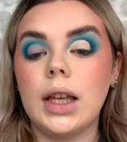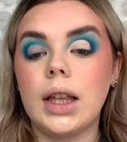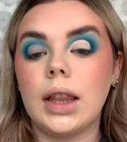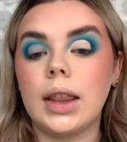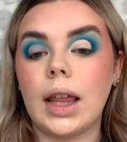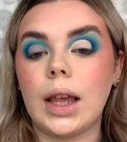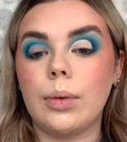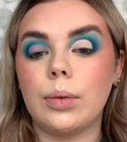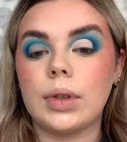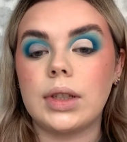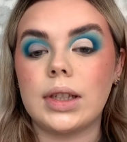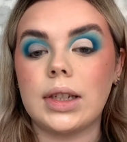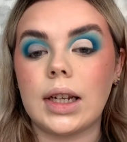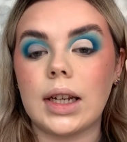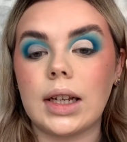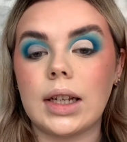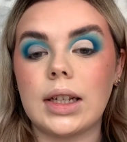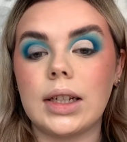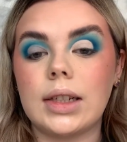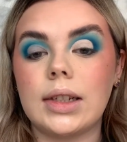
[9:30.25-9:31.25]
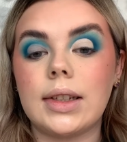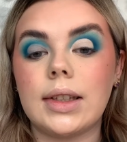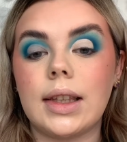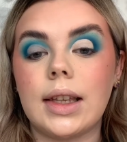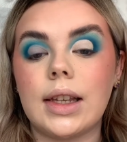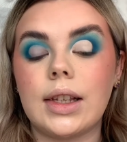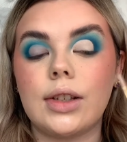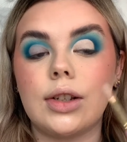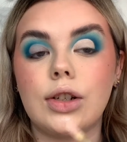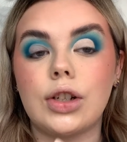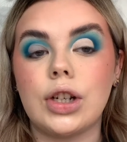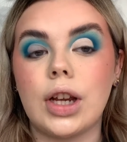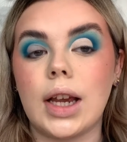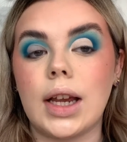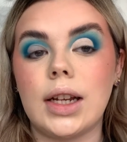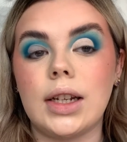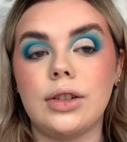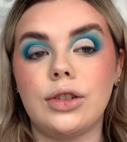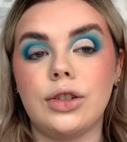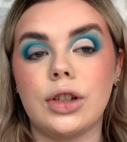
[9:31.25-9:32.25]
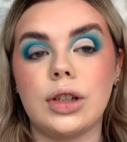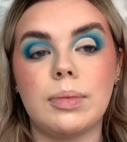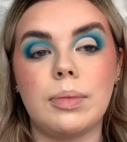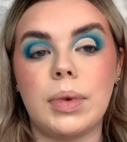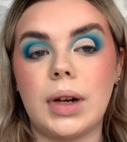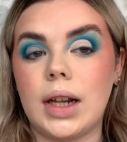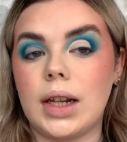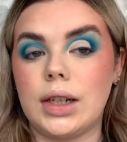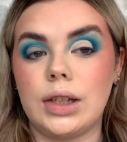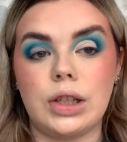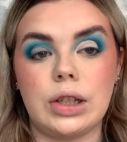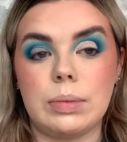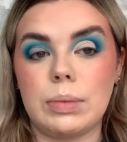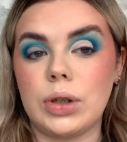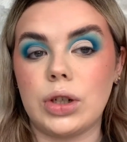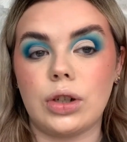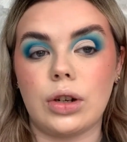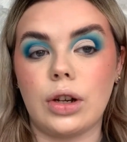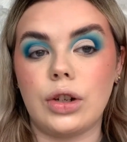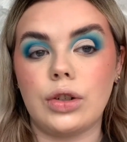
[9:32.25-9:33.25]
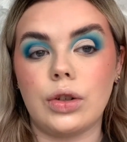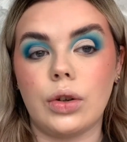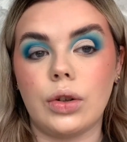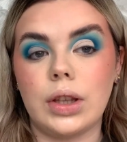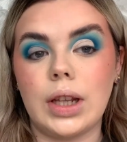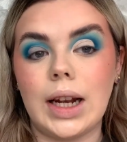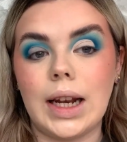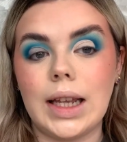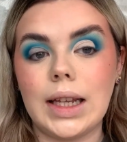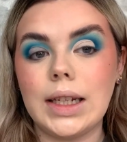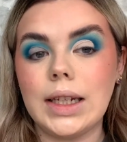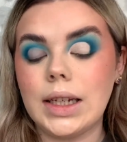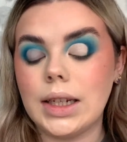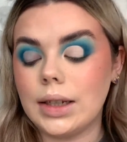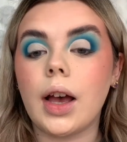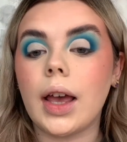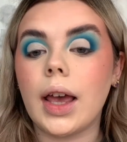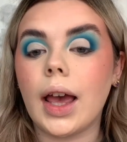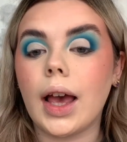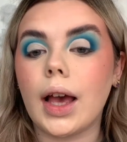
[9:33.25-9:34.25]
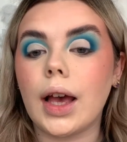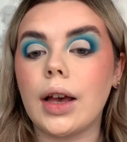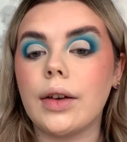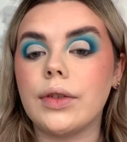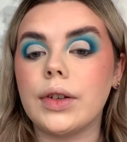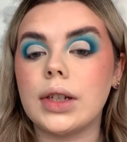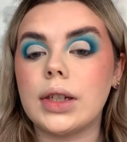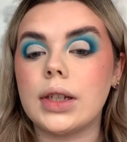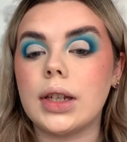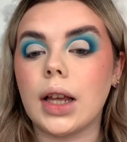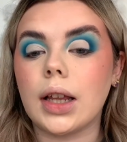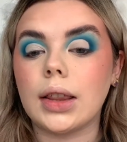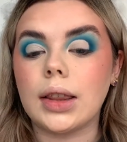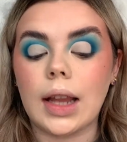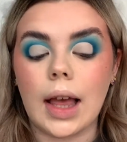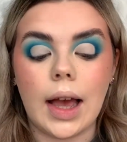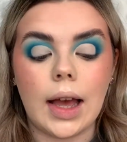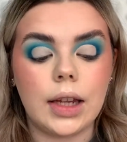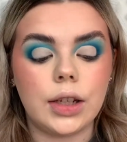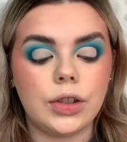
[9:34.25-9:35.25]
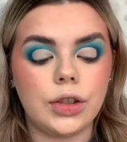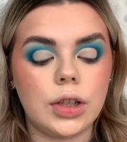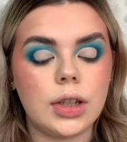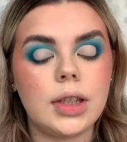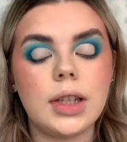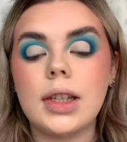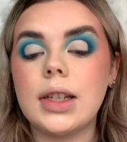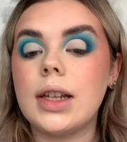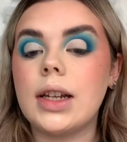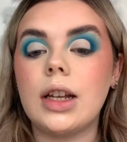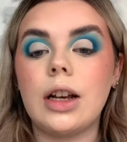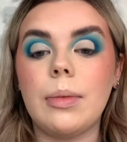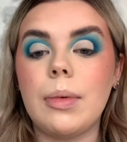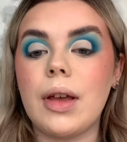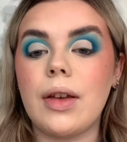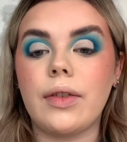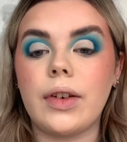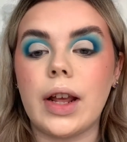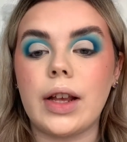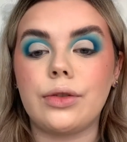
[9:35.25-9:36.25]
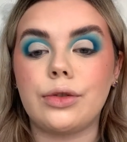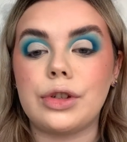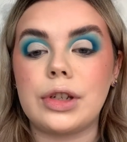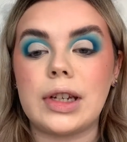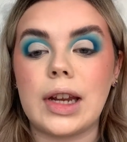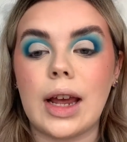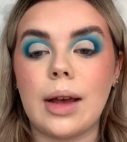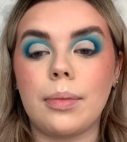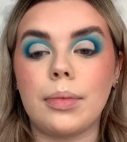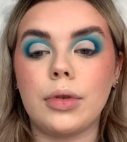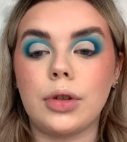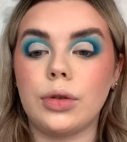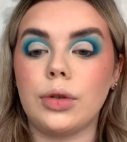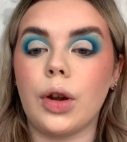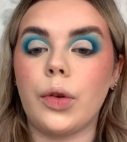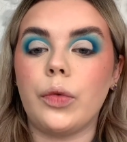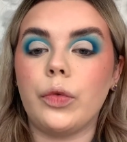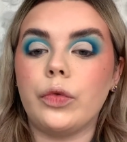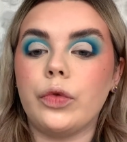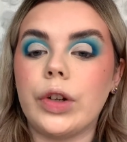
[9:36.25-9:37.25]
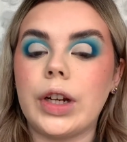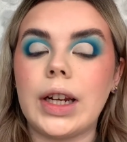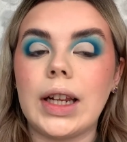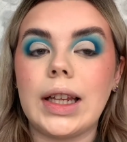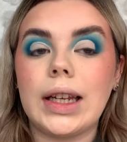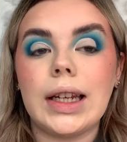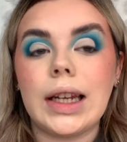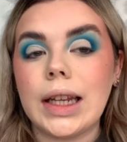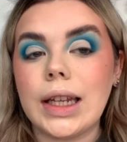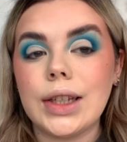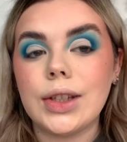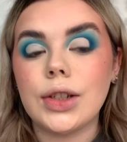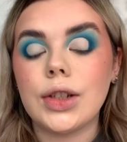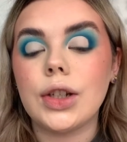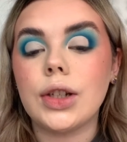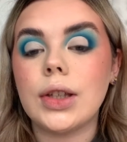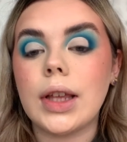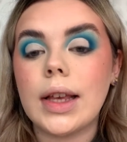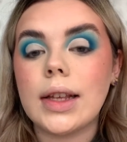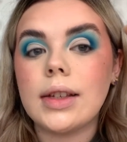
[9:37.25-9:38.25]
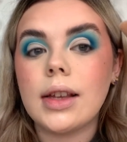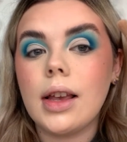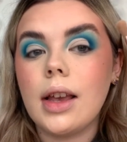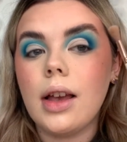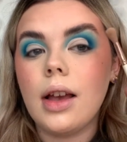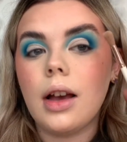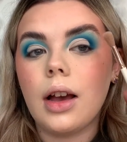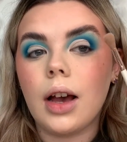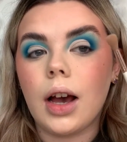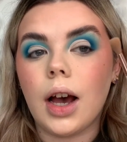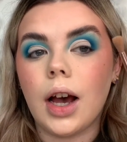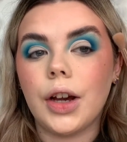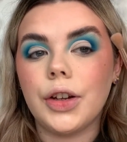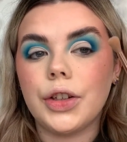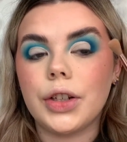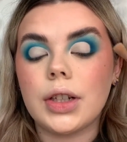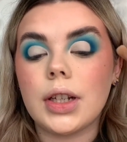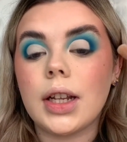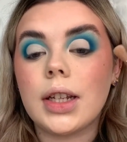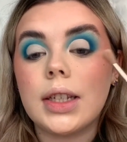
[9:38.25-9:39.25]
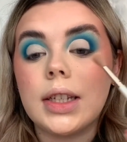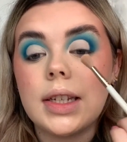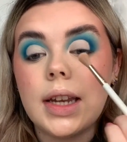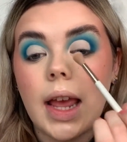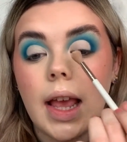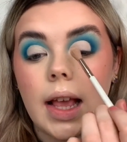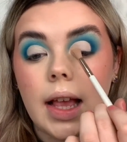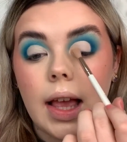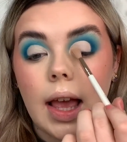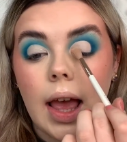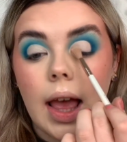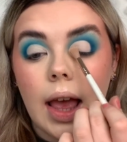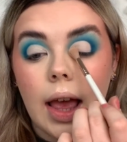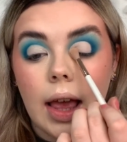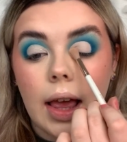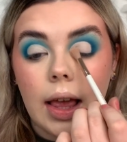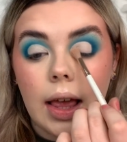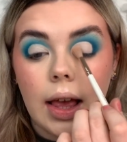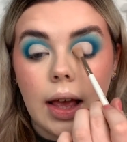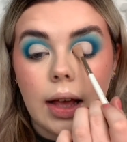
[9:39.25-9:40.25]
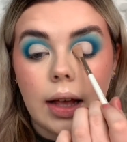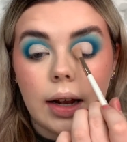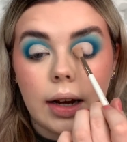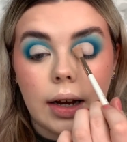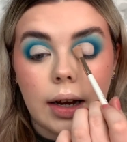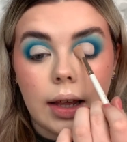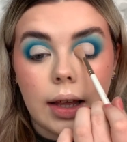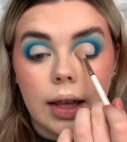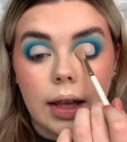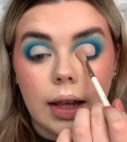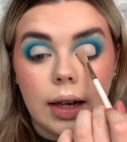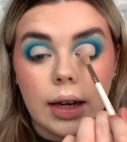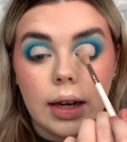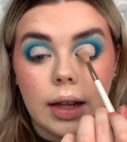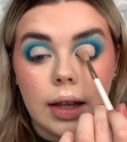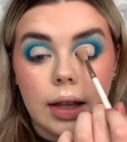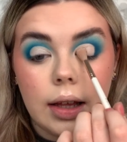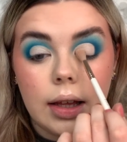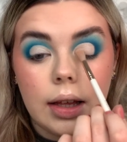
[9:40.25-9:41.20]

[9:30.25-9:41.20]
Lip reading: They will stick to this shade and just blend so much nicer on the lid. I have done that just as a little bit of an extra step. You don't really need to do this. I just like to take a clean